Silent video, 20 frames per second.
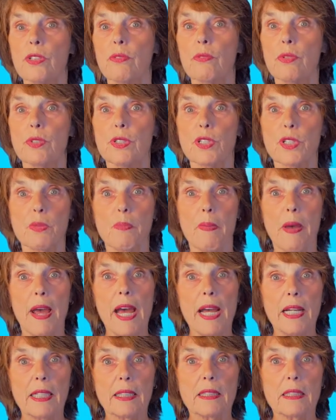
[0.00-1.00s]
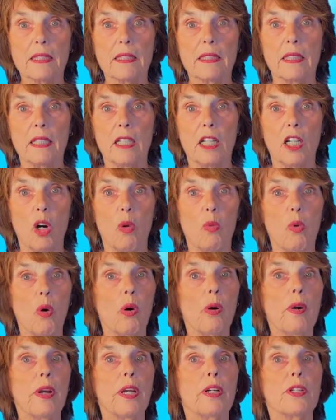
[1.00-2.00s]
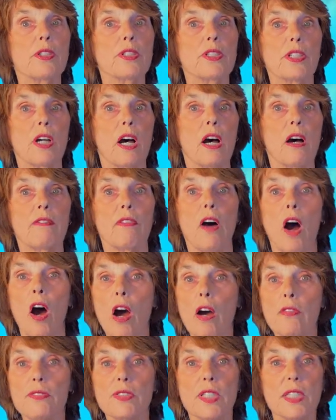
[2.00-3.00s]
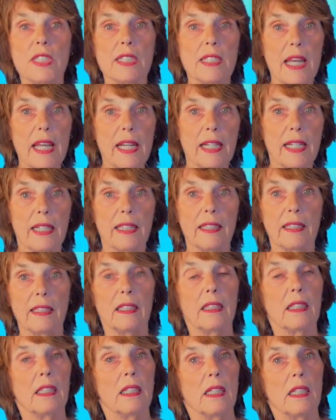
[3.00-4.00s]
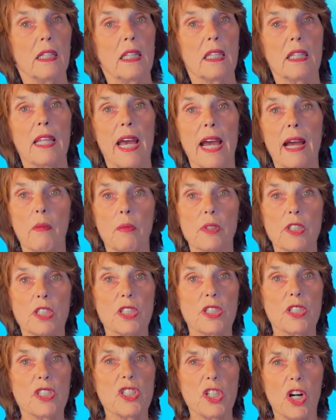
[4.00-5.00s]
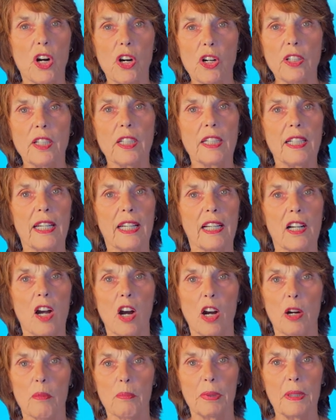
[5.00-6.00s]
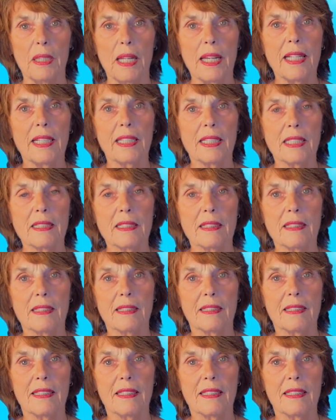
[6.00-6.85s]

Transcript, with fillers: of respect, warriors of offsetting that which is darkening our planet.